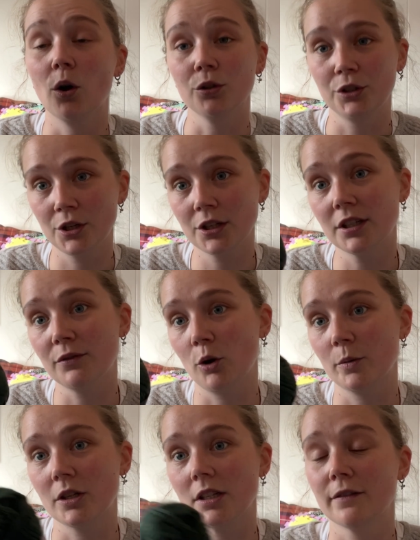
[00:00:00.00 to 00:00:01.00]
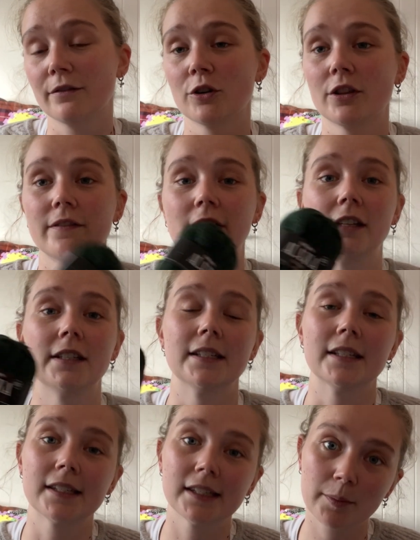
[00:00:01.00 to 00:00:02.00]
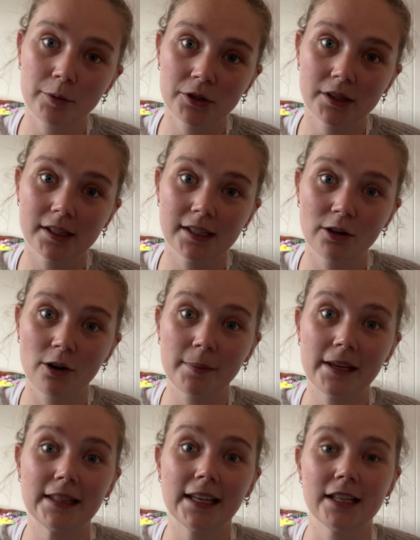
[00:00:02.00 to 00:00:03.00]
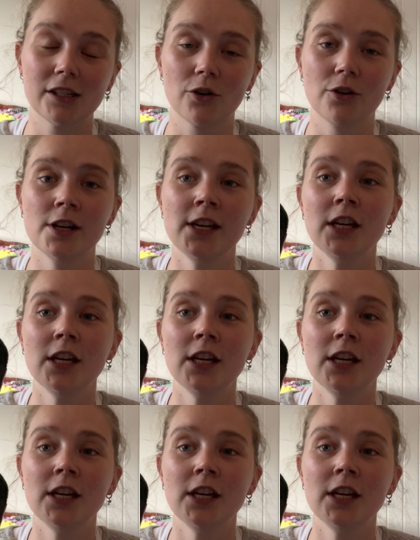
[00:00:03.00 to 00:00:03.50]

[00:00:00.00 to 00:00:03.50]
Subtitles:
alternative option for the felted slippers that Sarah made that I saw,